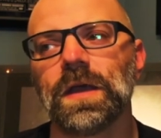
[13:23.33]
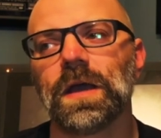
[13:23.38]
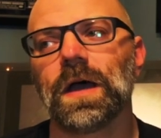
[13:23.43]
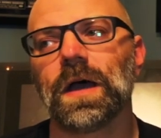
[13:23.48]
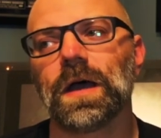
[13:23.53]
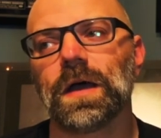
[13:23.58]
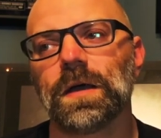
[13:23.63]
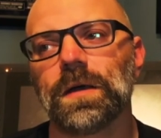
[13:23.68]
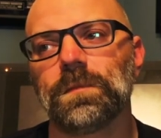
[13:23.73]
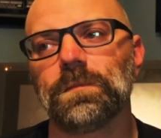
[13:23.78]

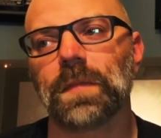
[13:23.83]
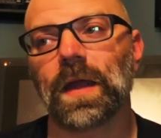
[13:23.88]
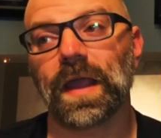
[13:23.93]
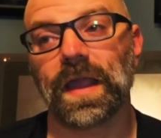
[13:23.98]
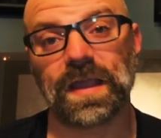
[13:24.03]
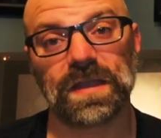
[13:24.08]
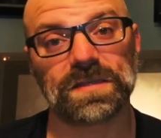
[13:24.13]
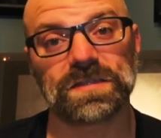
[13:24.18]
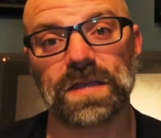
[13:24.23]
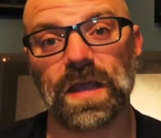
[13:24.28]
My
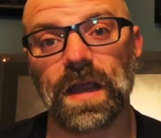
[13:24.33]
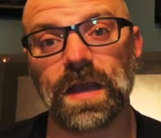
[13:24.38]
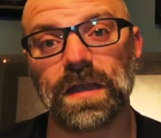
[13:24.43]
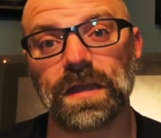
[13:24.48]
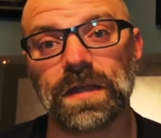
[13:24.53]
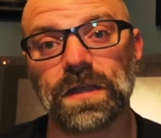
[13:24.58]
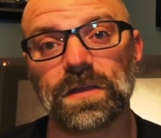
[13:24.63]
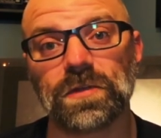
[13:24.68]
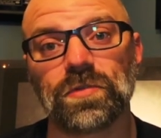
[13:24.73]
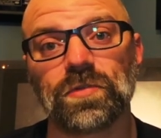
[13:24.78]

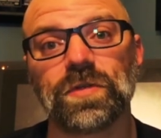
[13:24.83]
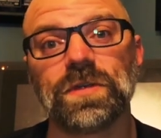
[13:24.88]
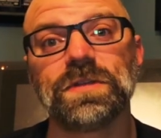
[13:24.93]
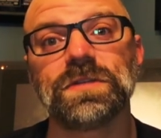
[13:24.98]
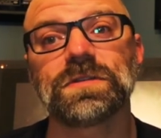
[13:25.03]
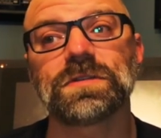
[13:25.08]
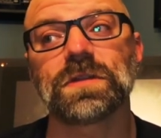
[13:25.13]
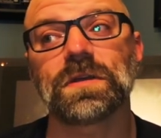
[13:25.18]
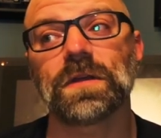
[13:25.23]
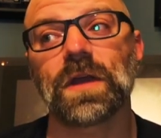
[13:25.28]
anxiety
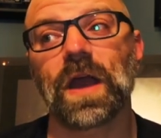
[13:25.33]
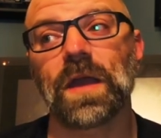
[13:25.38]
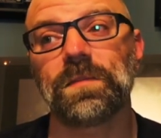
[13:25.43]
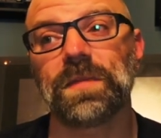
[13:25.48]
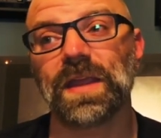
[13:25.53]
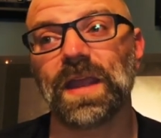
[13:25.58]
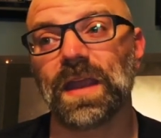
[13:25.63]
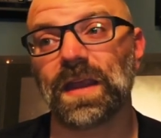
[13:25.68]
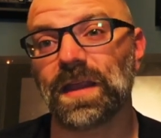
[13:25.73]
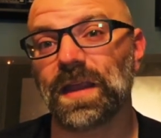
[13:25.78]
increased. I
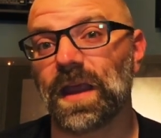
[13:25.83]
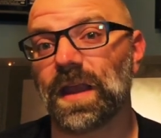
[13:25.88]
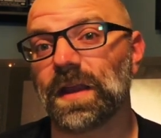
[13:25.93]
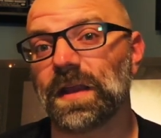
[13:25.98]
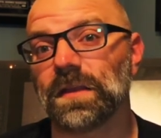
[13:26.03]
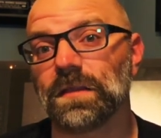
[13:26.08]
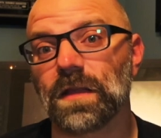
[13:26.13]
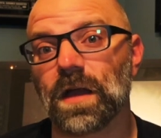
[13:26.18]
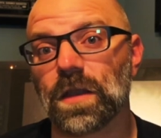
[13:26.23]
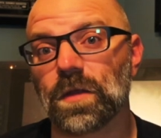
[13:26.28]
began gaining
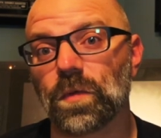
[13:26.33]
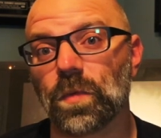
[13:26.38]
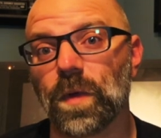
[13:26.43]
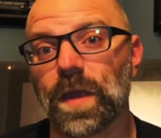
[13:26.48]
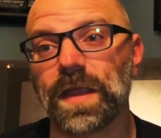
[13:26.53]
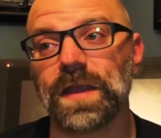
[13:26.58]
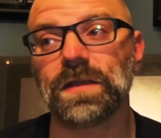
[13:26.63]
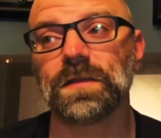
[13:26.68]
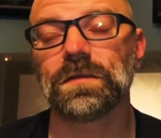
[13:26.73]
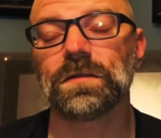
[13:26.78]
a lot of
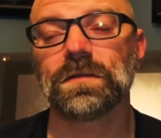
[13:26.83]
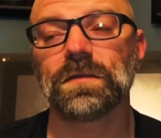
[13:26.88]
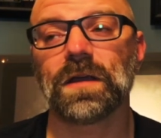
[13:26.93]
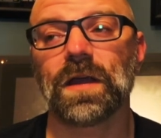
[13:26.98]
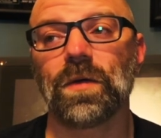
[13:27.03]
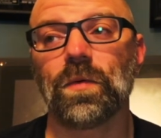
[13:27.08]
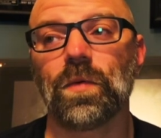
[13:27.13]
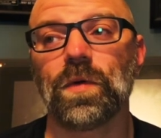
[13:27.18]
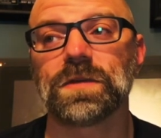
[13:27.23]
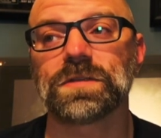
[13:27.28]
weight. I
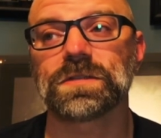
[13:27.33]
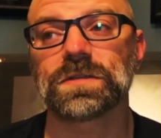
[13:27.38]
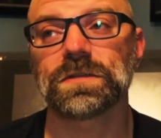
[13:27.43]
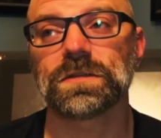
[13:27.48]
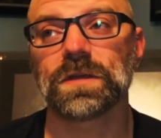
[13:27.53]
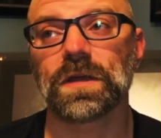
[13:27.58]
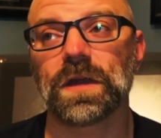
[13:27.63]
wasn't